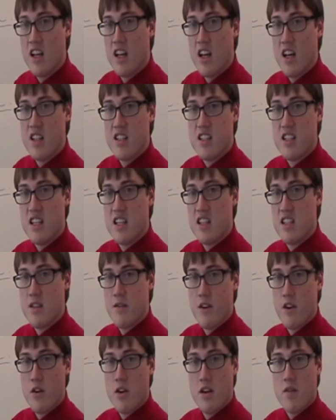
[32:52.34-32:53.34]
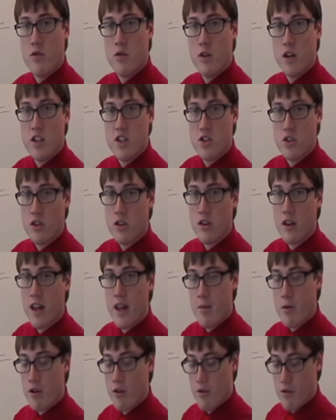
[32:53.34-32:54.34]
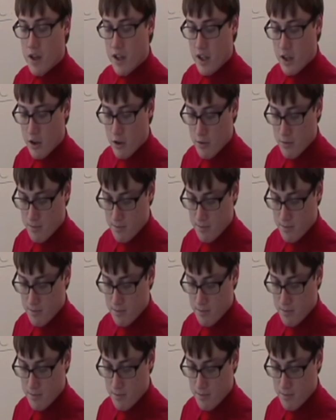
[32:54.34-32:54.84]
seen as a very influential labor figure.